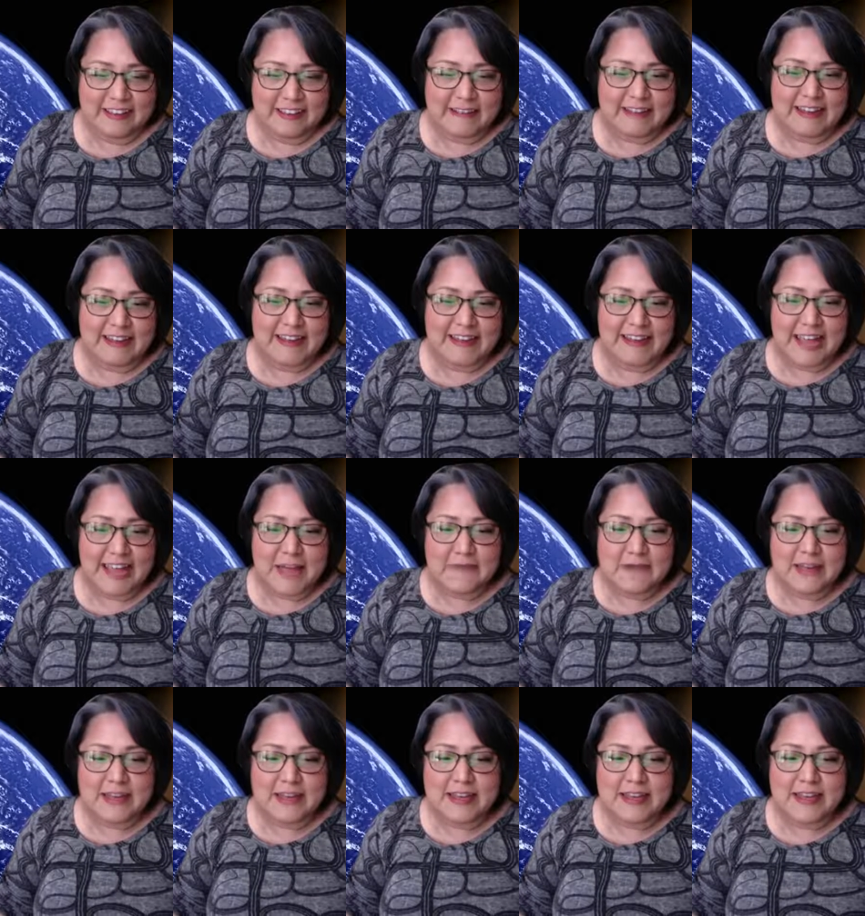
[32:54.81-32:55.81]
Okay,
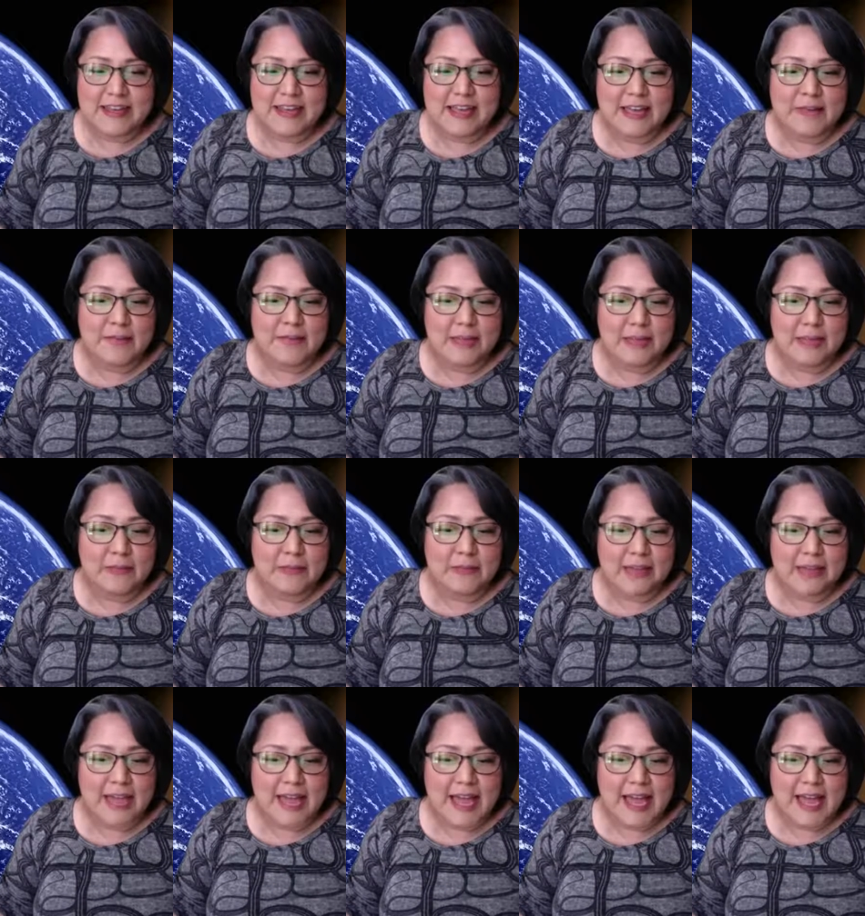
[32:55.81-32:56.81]
Cameron
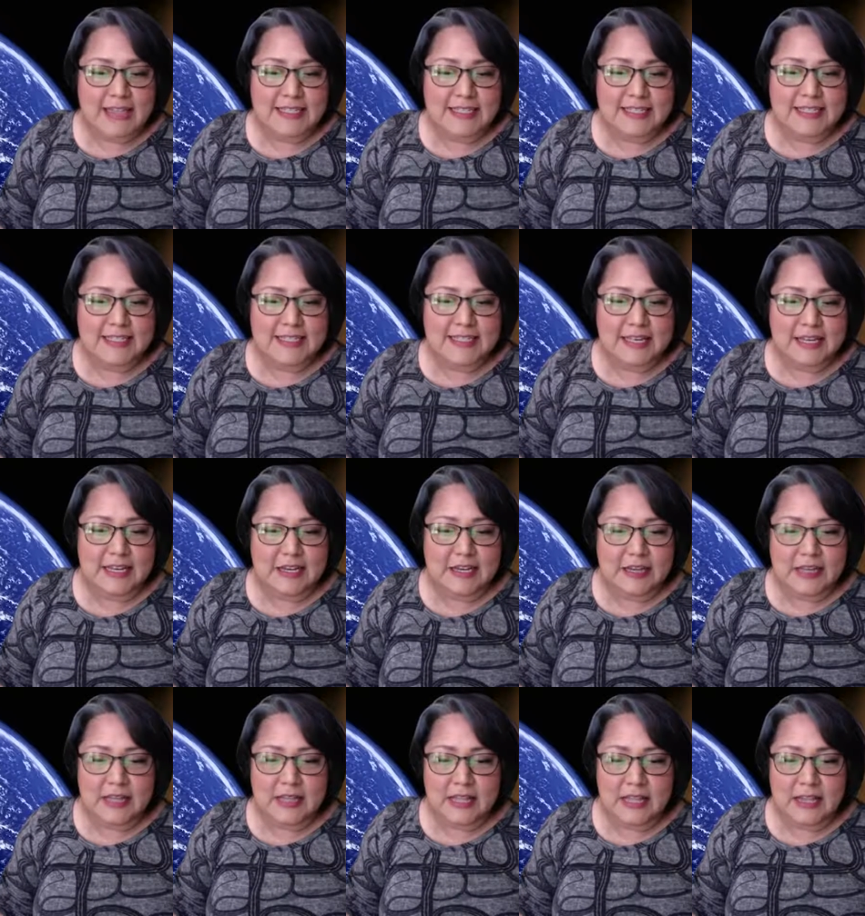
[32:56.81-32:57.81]
Albeck asks,
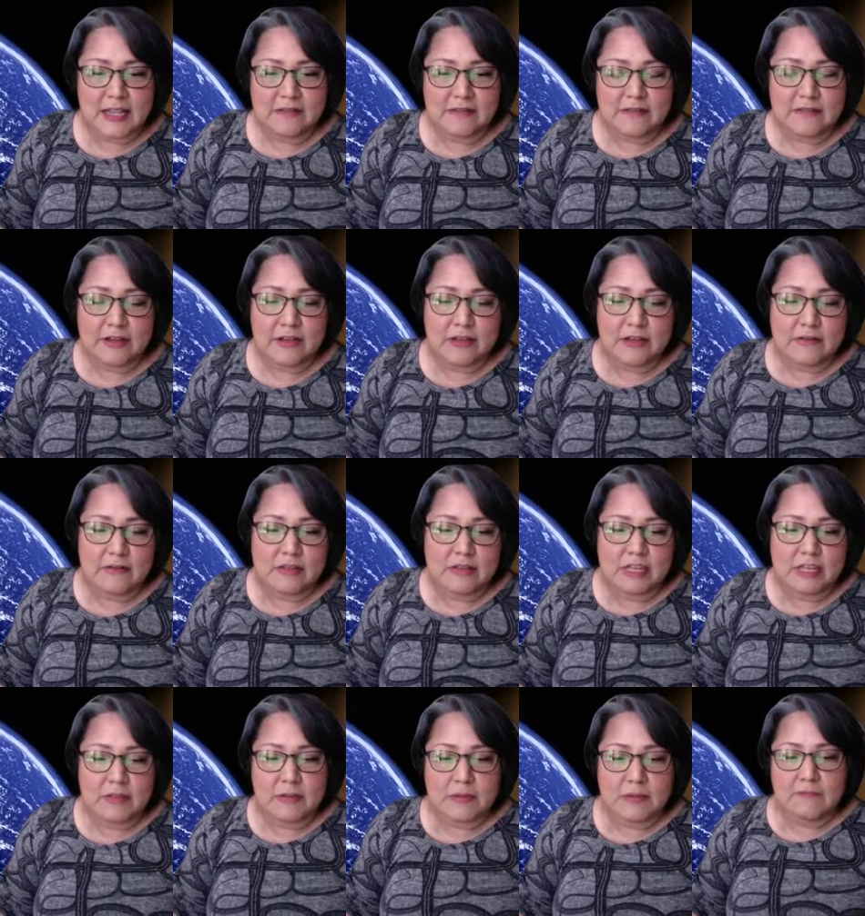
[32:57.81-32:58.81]
could life
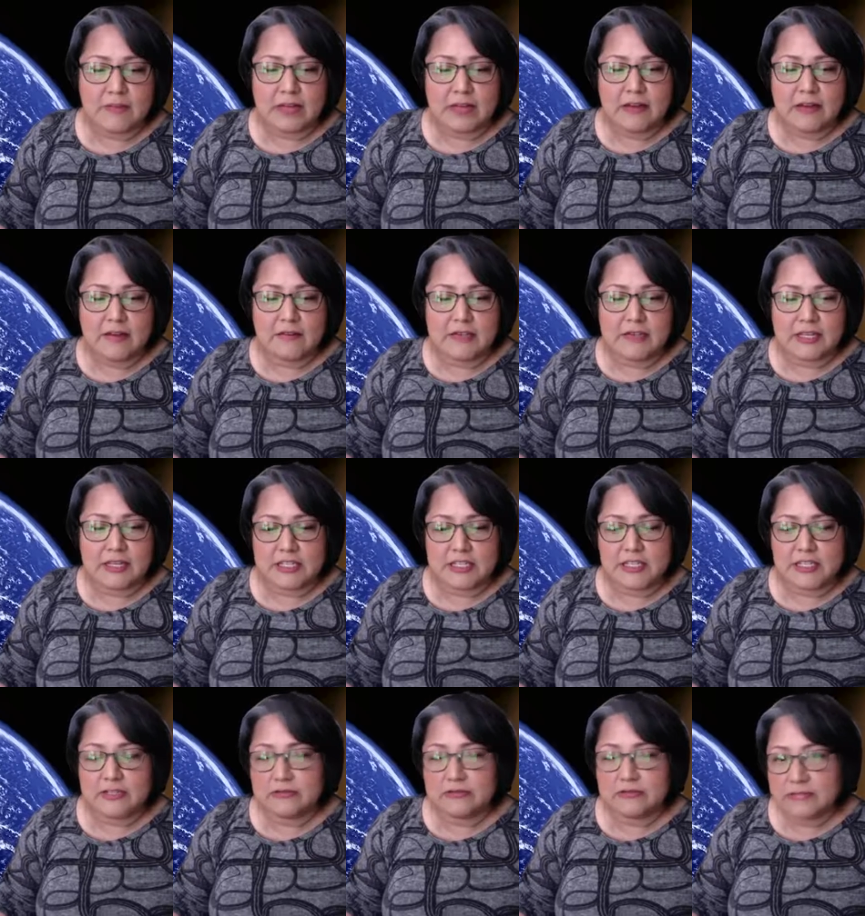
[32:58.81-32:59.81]
really be found at
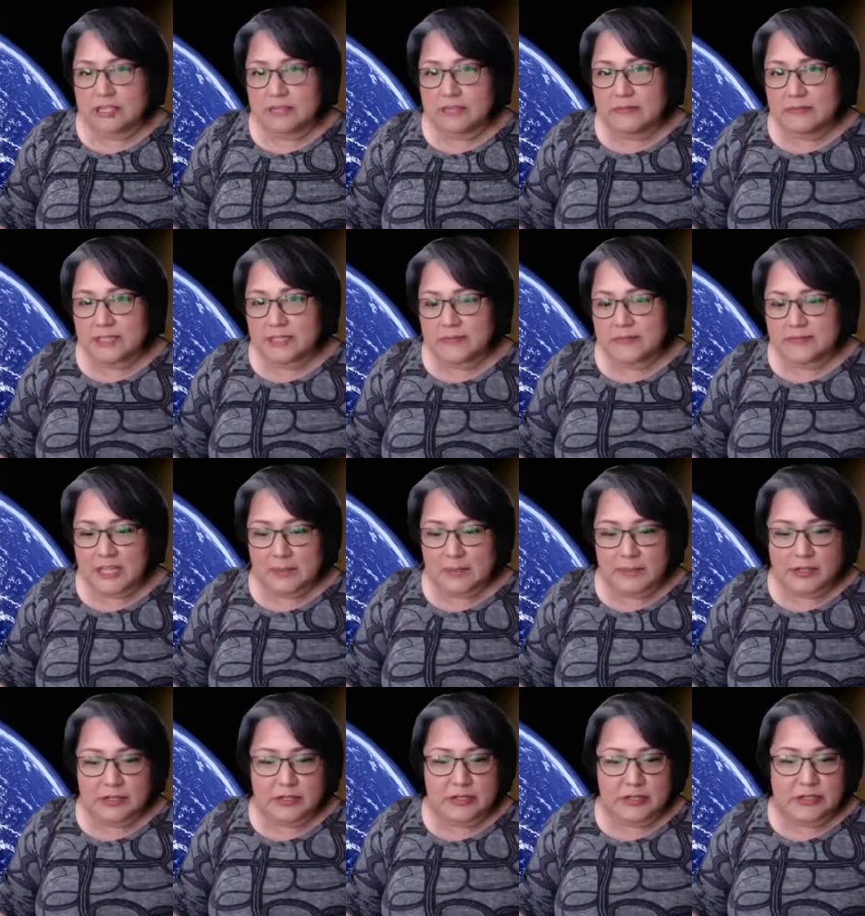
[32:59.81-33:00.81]
extremes of
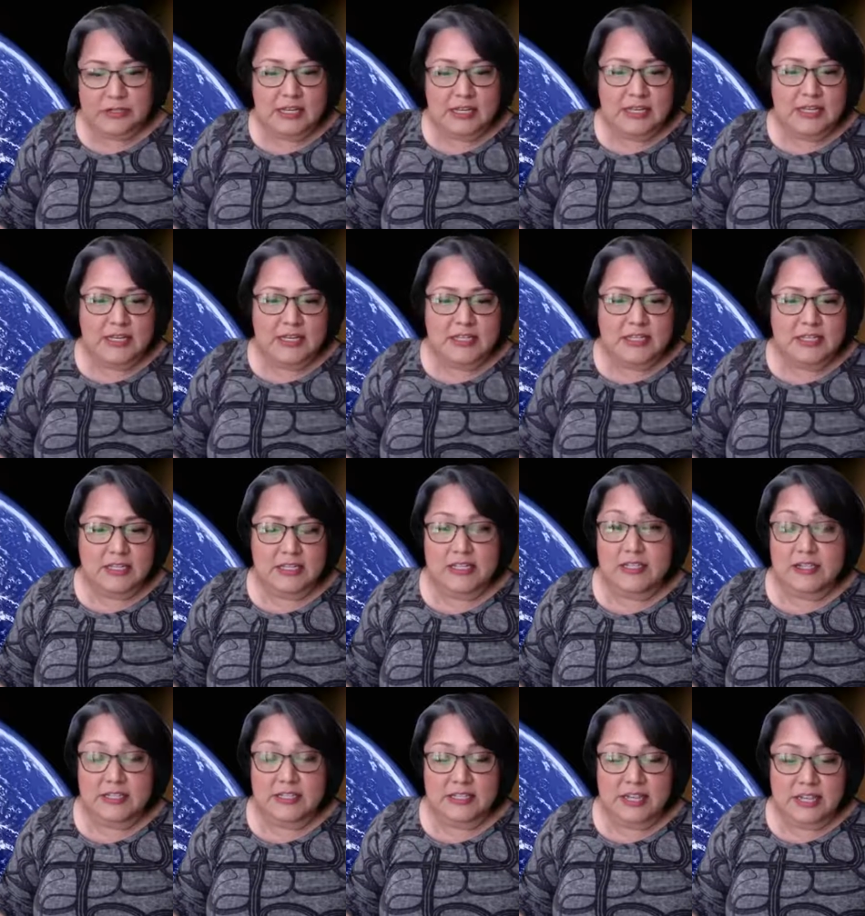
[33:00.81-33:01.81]
temperatures, such
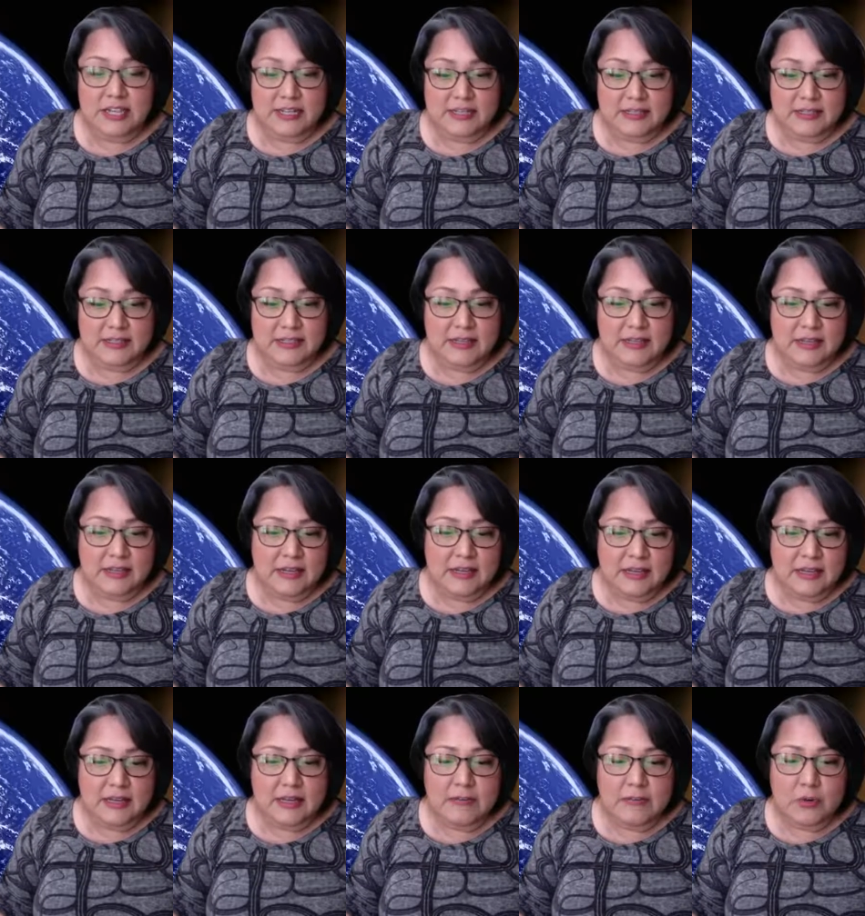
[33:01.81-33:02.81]
as on Titan,
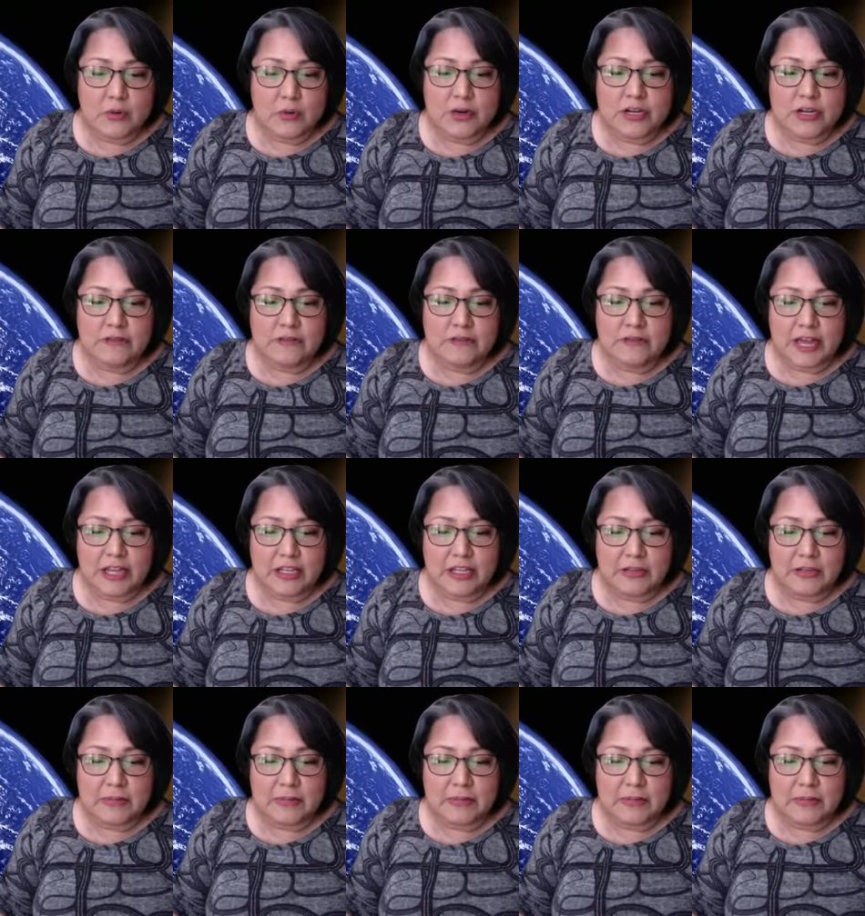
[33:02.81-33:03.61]
or near vacuum